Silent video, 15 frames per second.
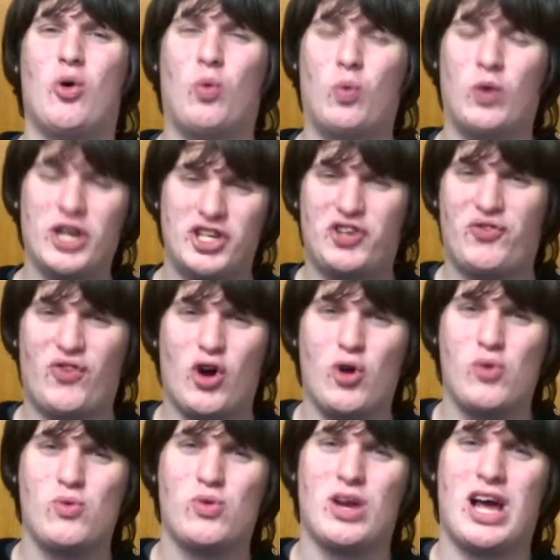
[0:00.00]
which
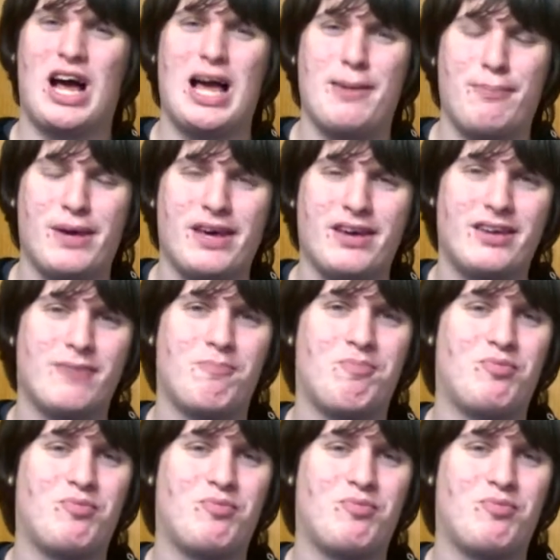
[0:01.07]
phone would I pick?